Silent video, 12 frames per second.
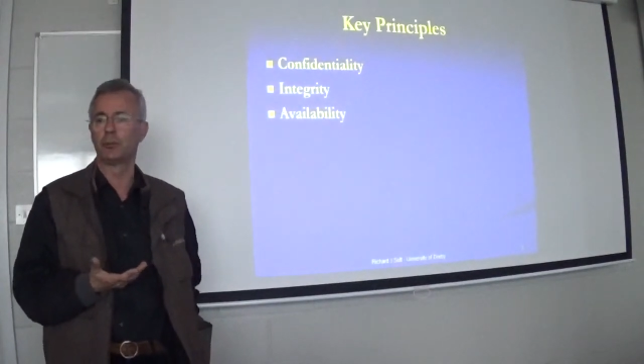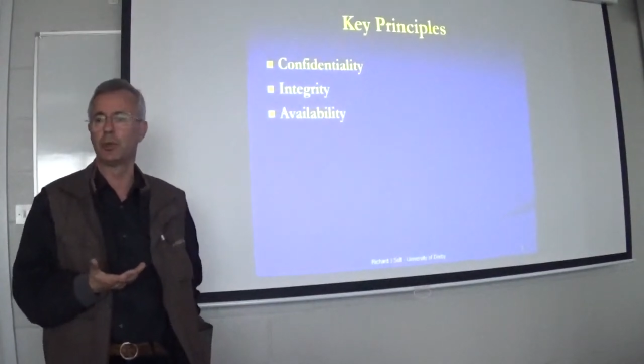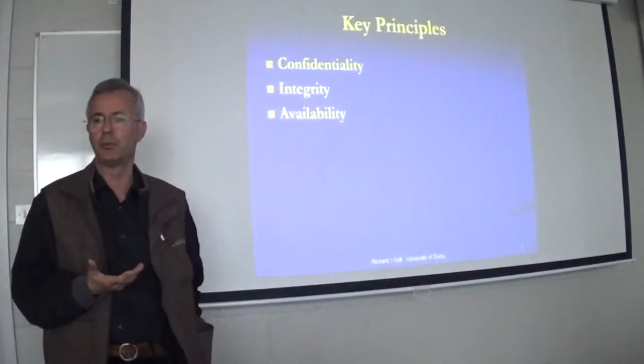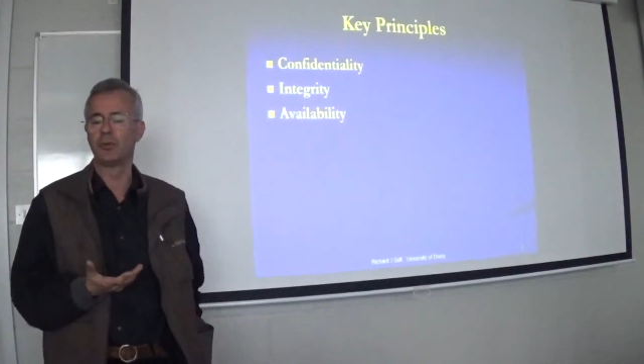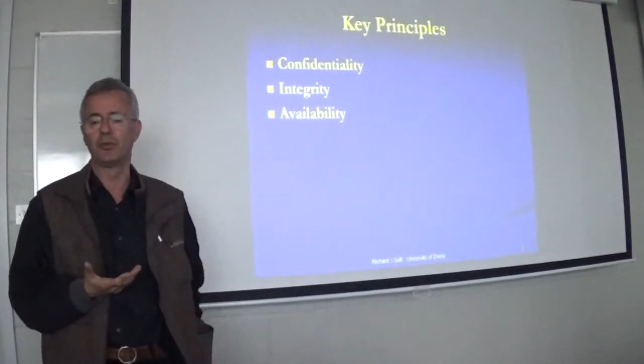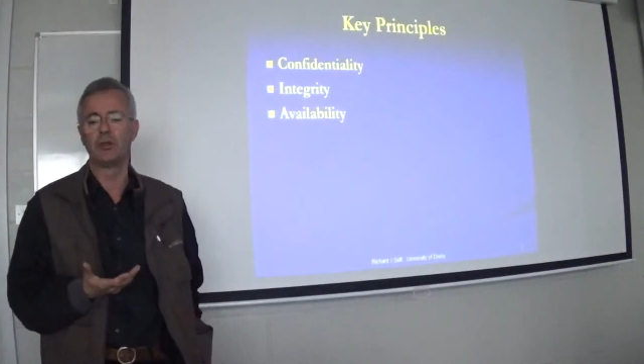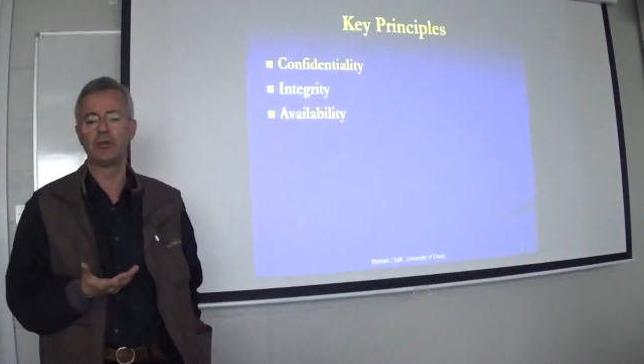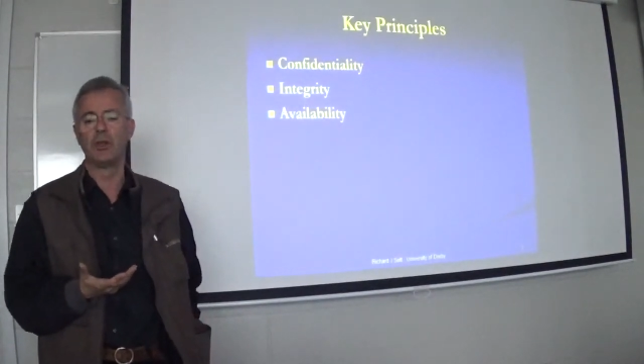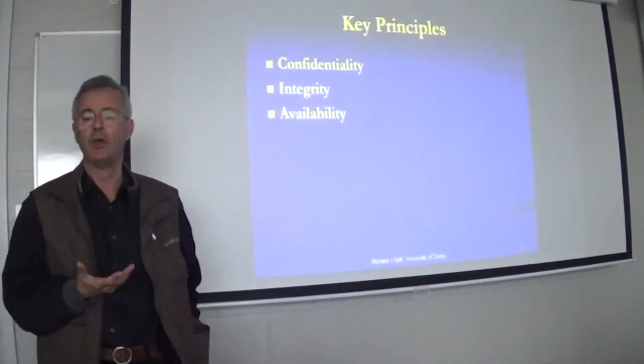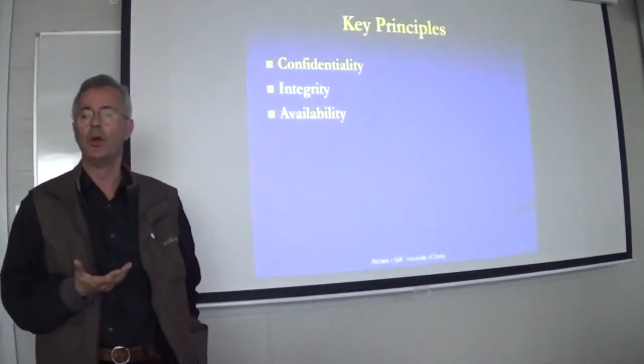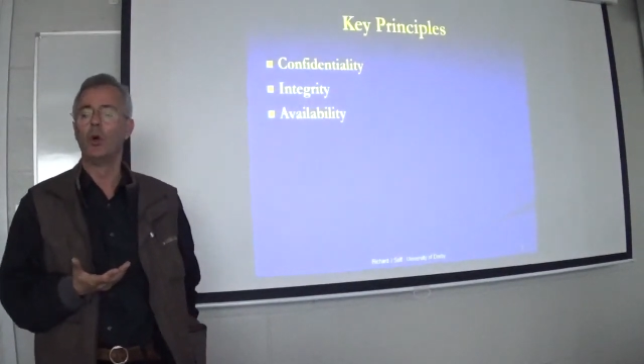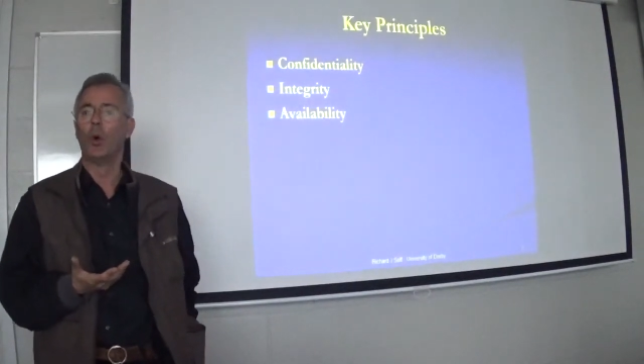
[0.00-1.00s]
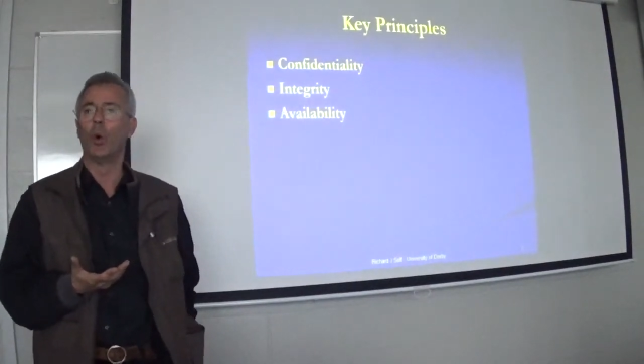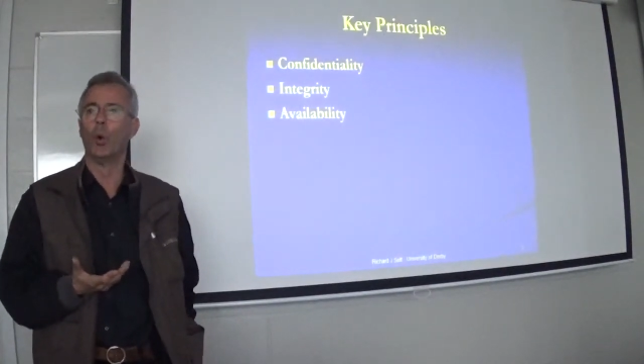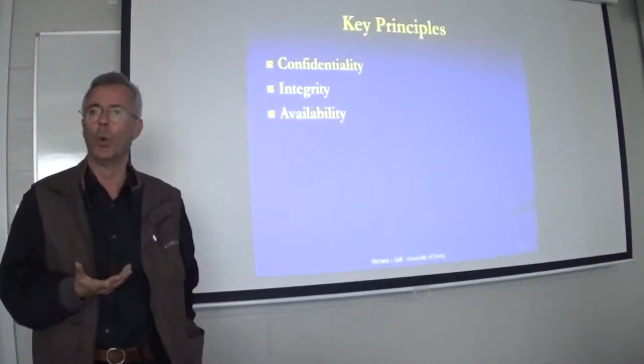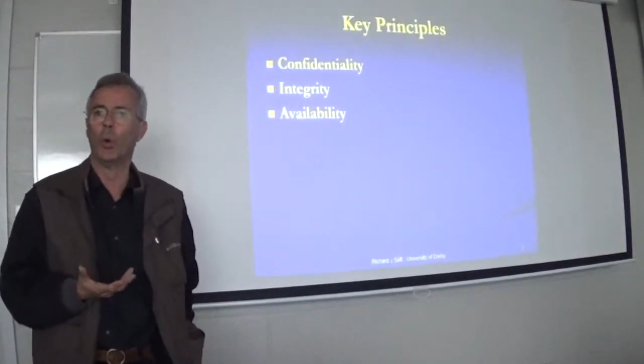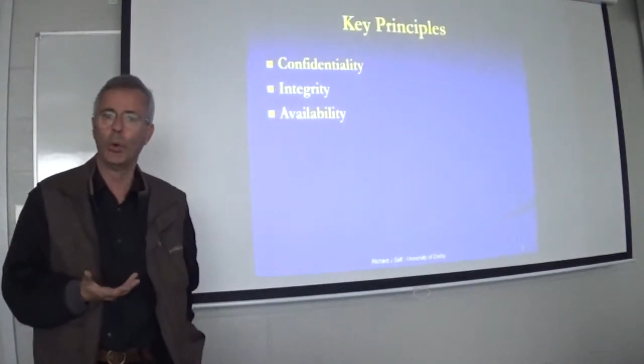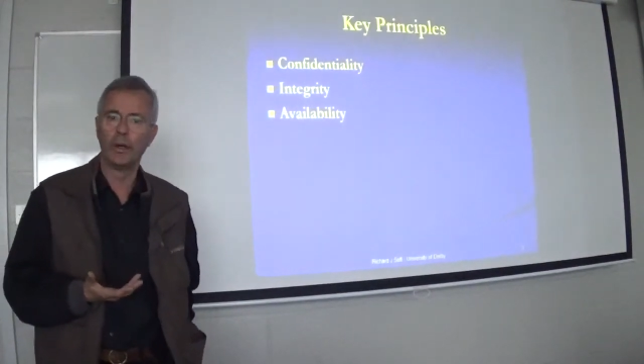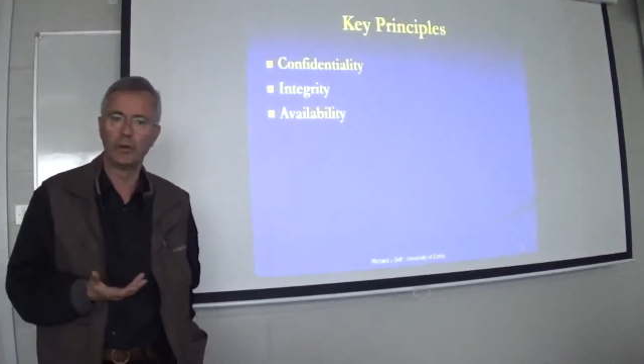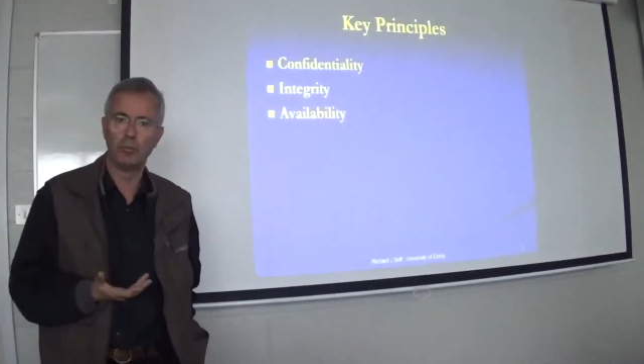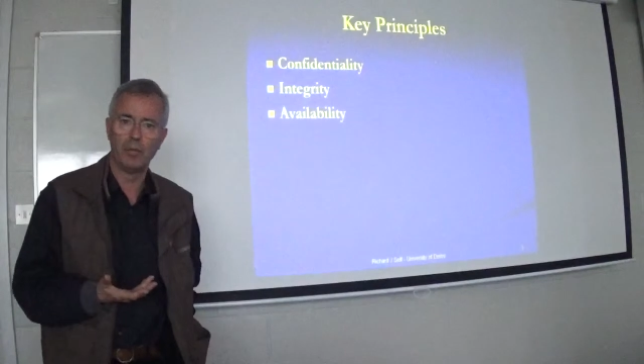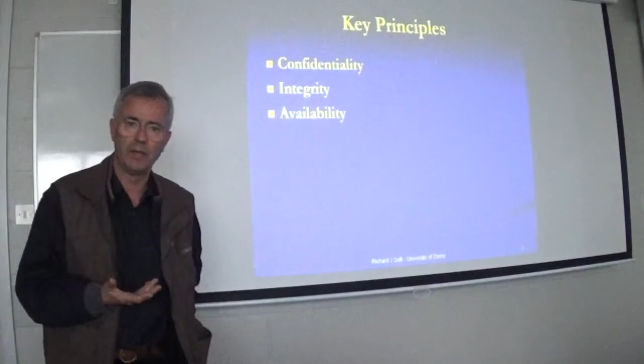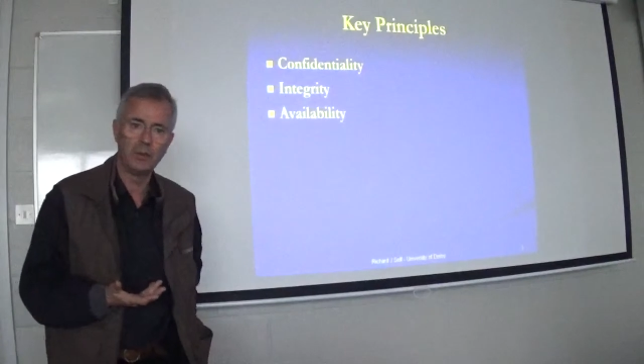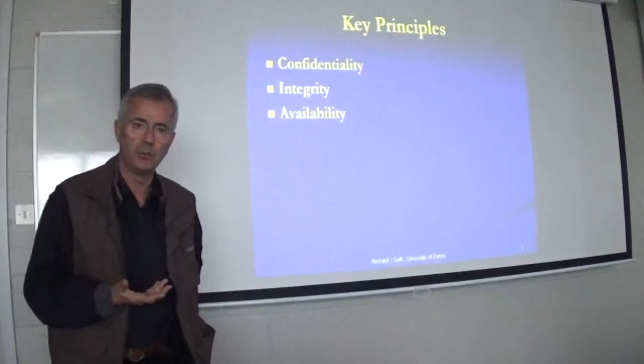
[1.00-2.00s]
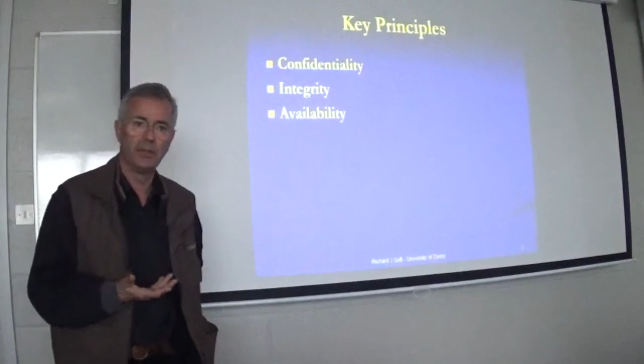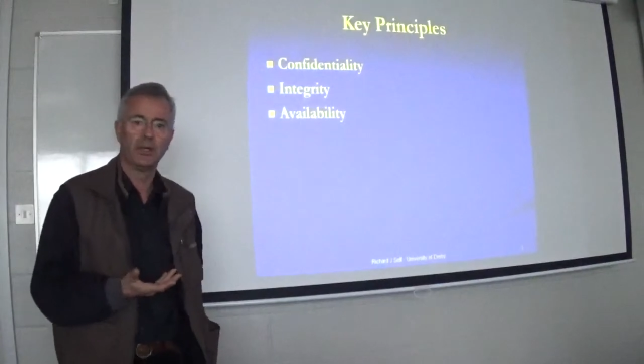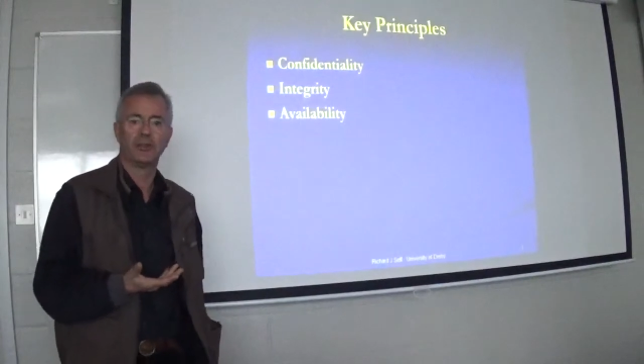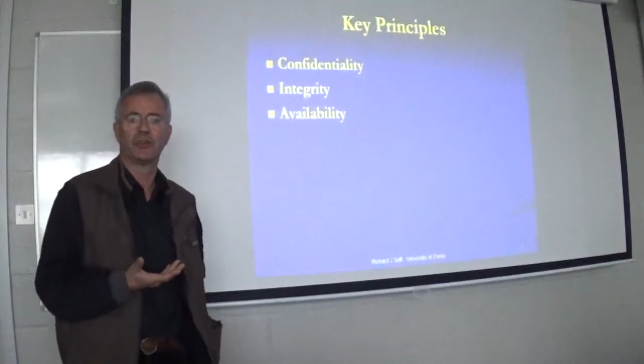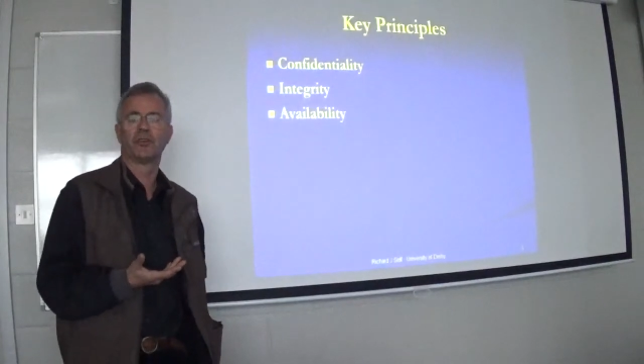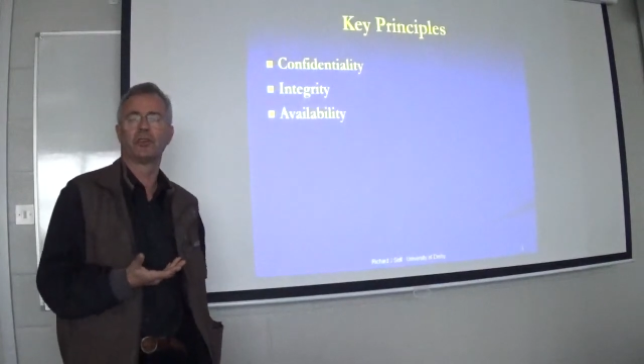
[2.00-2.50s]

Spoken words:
premises, or it may be under